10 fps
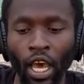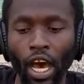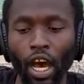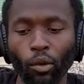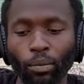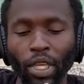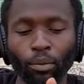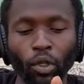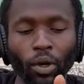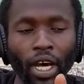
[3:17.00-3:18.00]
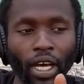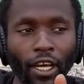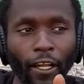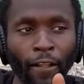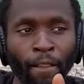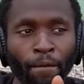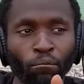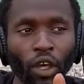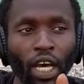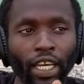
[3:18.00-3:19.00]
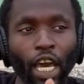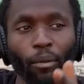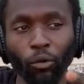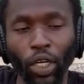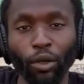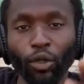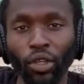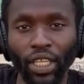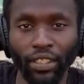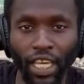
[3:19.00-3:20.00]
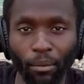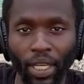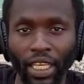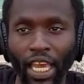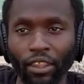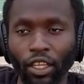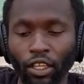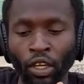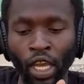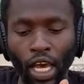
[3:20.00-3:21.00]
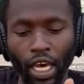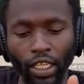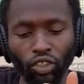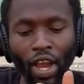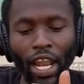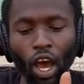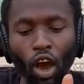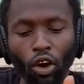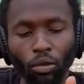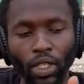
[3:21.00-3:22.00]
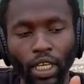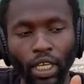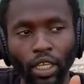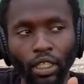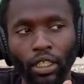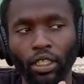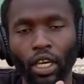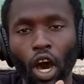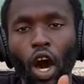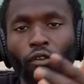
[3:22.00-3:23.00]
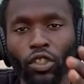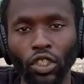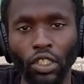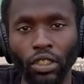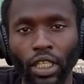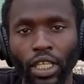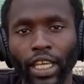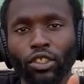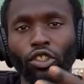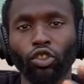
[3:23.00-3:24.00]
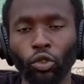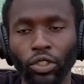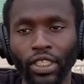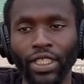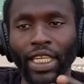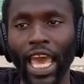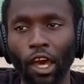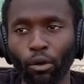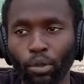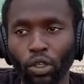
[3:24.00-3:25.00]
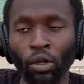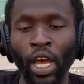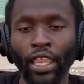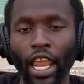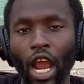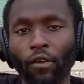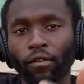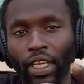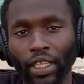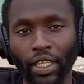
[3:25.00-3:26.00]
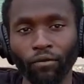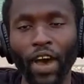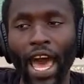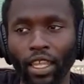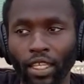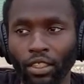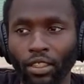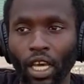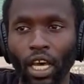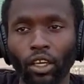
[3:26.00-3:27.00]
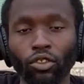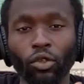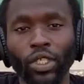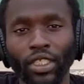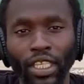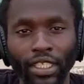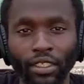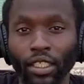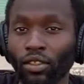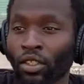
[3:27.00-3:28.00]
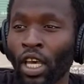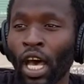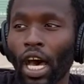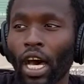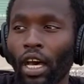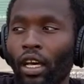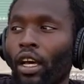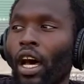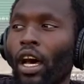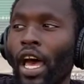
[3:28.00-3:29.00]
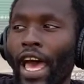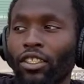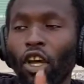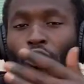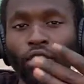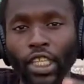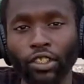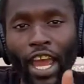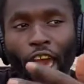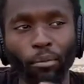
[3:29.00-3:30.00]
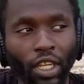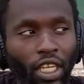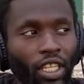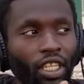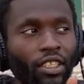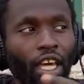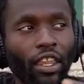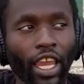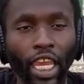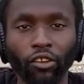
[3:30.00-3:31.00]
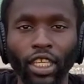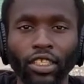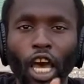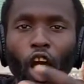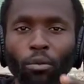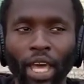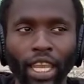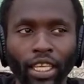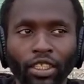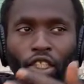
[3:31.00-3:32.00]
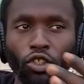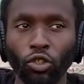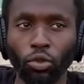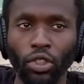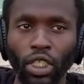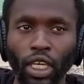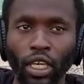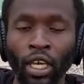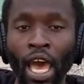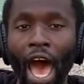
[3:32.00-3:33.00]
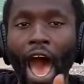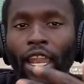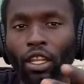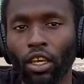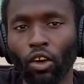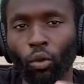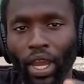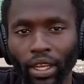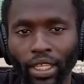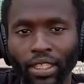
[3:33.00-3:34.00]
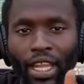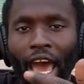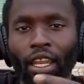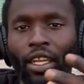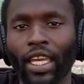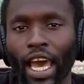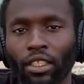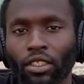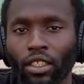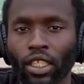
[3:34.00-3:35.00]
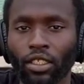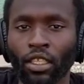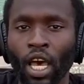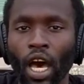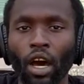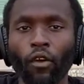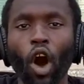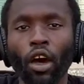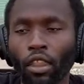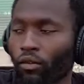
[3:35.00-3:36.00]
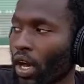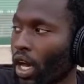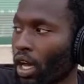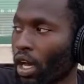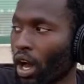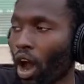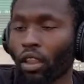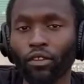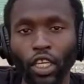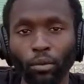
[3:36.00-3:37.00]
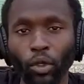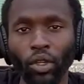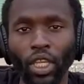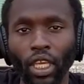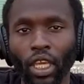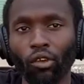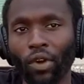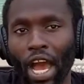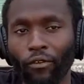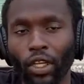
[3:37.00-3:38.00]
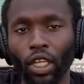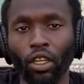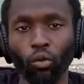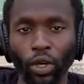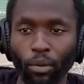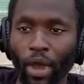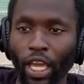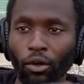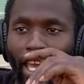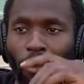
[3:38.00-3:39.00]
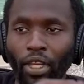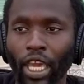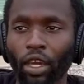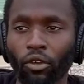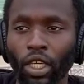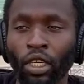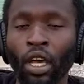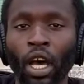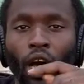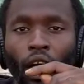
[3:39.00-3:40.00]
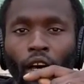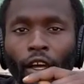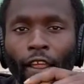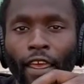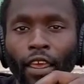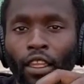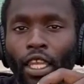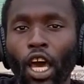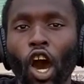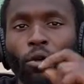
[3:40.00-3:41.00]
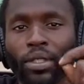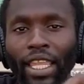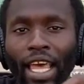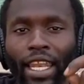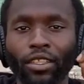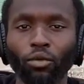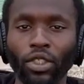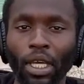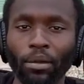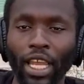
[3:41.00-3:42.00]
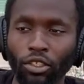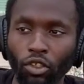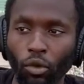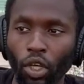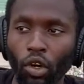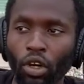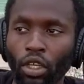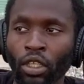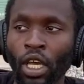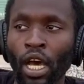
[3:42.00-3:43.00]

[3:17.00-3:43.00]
with people with communities coming together to try to hold the officers and the institutions accountable that are inflicting violence onto us citizens. As those things are happening in these other areas, I hope that it continues to heighten the awareness and heighten the consciousness of all of the community in Rockford and in the Winnebago County area, and in the hopes that is something that's going on